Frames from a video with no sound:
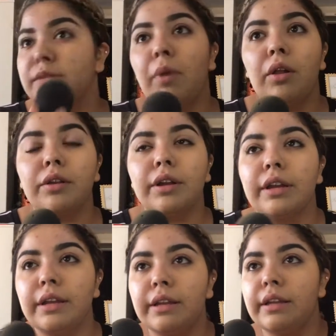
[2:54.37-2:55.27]

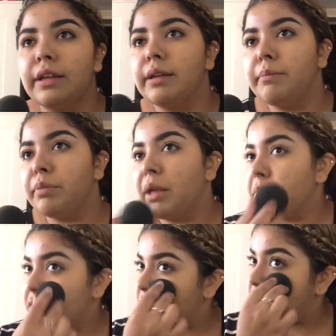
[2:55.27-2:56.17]
smaller
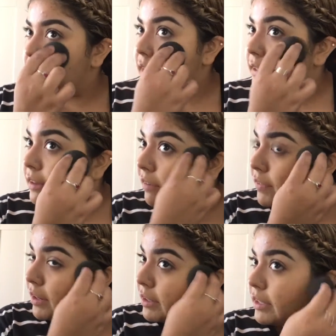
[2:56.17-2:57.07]
blemishes, it
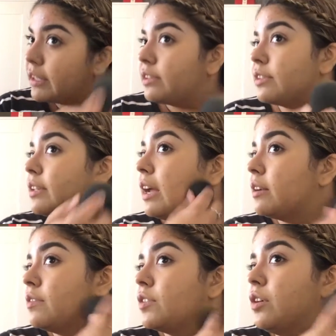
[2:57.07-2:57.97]
definitely just
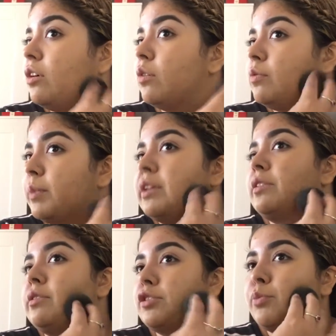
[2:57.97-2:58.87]
kind of dissolves
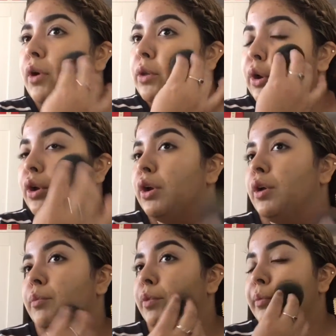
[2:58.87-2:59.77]
because they're smaller,
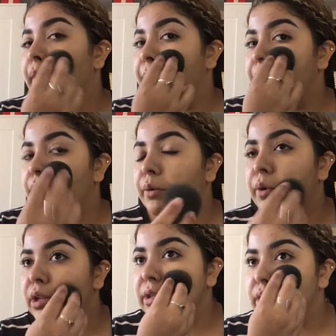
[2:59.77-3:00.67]
but my bigger
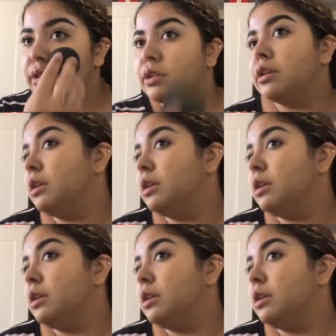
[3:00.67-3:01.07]
ones,